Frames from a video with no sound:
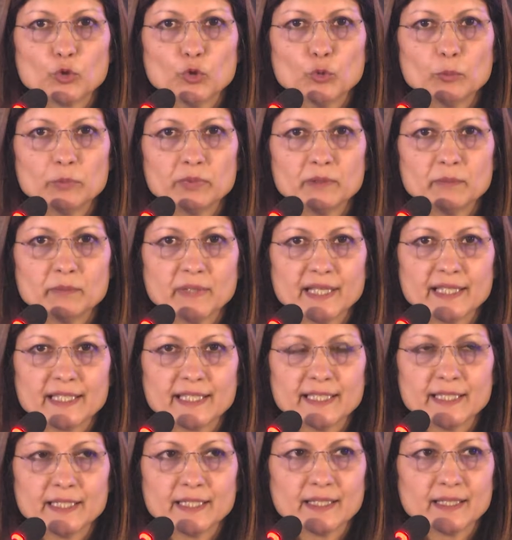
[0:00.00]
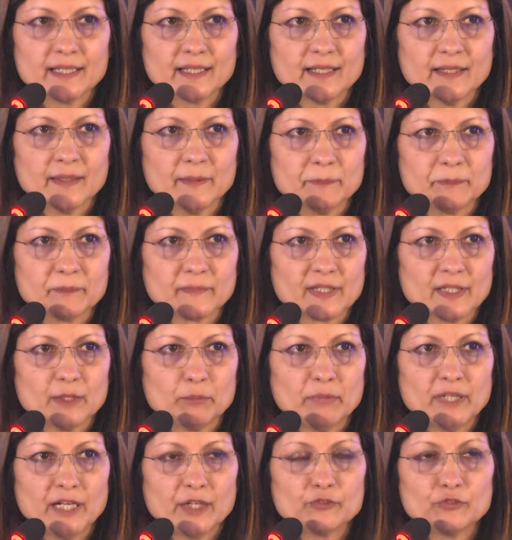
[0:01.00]
open banking
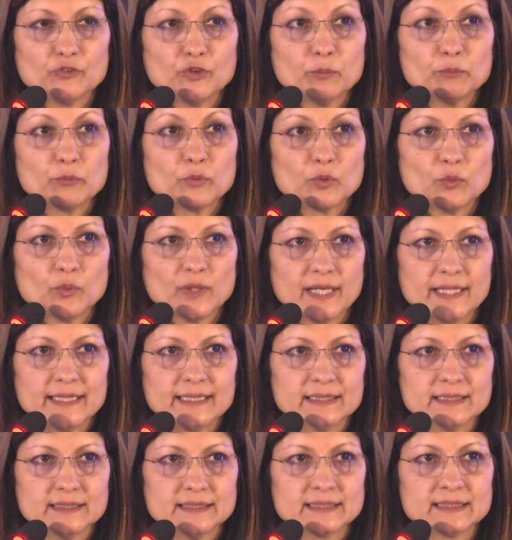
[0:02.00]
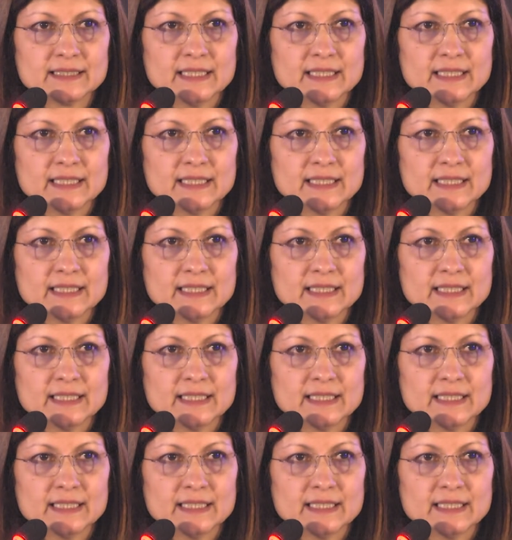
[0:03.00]
platform providers,